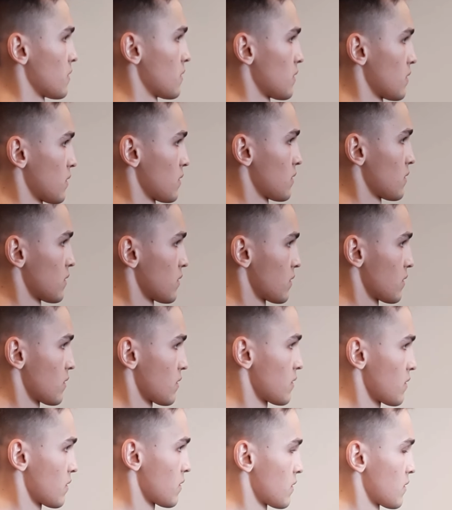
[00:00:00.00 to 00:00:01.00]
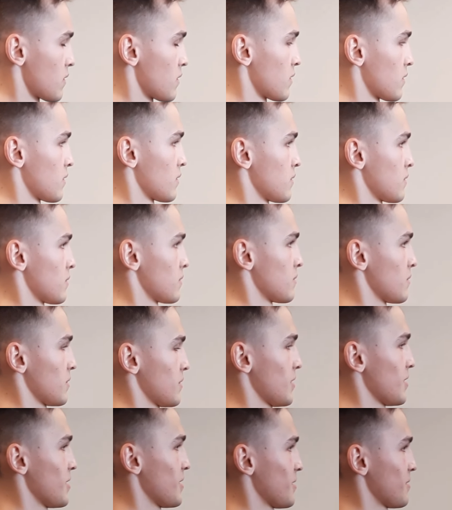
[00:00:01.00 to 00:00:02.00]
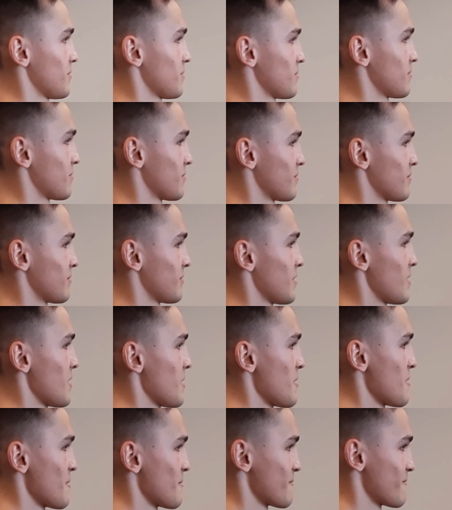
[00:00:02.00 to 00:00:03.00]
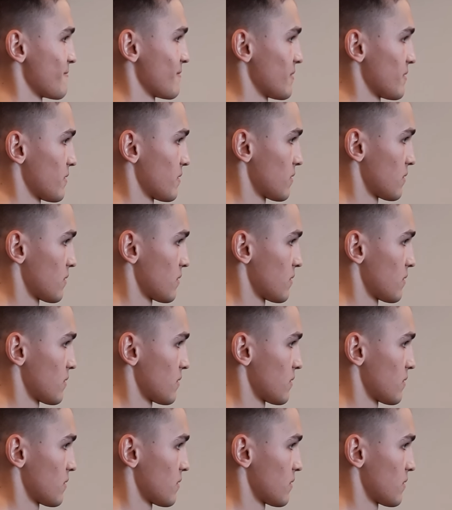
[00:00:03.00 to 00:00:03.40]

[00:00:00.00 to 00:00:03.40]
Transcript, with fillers: Next up, exercising. Did you know that